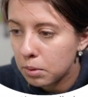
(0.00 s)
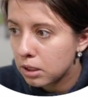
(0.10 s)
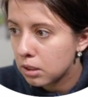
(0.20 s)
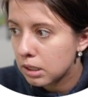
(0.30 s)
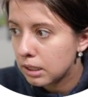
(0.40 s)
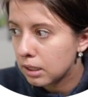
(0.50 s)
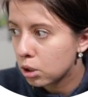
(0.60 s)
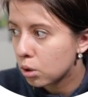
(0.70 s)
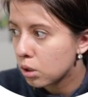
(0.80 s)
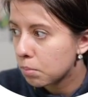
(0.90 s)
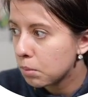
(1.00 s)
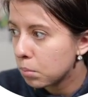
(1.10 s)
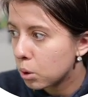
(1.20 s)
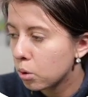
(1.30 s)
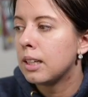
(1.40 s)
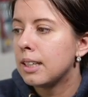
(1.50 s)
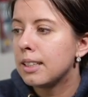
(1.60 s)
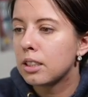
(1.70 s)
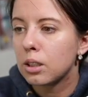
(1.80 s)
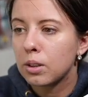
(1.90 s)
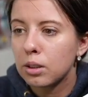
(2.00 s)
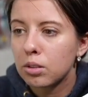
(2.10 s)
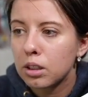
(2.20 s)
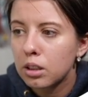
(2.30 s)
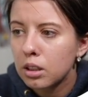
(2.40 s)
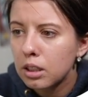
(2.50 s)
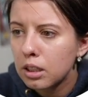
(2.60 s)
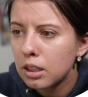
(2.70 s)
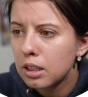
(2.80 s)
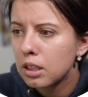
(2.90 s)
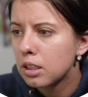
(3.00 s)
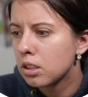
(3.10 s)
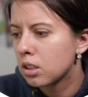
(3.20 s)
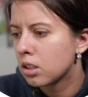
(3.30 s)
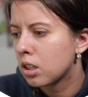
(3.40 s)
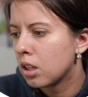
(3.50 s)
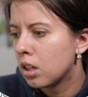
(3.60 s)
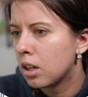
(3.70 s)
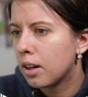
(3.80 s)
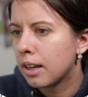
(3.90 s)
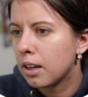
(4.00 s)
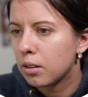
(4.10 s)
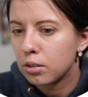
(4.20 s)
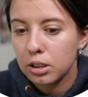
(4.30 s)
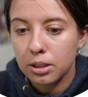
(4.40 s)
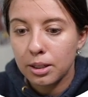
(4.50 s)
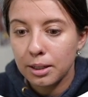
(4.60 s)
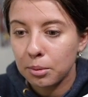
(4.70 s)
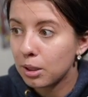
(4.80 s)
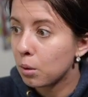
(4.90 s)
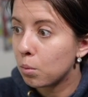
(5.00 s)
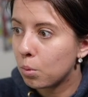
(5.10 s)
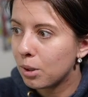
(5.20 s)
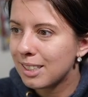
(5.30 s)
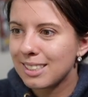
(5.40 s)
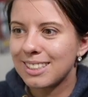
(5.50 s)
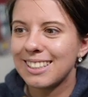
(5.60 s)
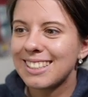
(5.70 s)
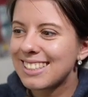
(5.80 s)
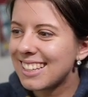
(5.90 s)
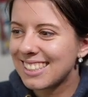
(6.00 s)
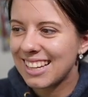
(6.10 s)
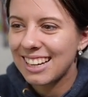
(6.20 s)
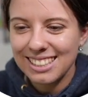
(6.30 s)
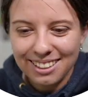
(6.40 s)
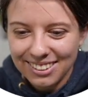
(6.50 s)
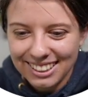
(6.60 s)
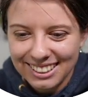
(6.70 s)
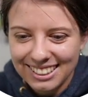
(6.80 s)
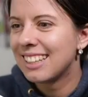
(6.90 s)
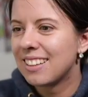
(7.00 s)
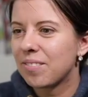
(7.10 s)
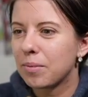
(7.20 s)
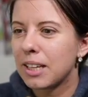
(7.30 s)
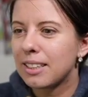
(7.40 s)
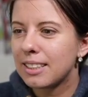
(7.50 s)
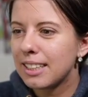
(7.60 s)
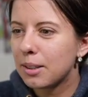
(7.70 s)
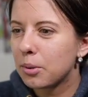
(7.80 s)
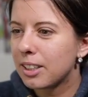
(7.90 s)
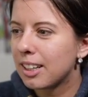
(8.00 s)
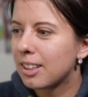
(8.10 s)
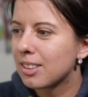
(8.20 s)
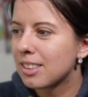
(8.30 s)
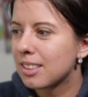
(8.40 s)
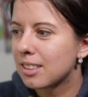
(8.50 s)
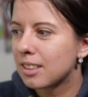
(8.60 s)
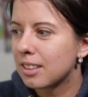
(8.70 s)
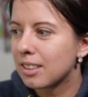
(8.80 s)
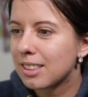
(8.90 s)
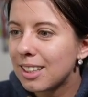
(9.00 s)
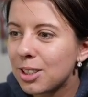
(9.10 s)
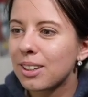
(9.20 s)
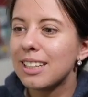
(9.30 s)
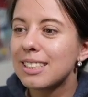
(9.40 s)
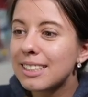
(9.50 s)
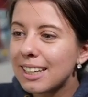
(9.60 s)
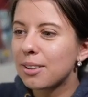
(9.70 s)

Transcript: and this idea shows up in both. Integrate with this. Okay, starting with, what is it? It's the exact same heading. A data warehouse is a centralized data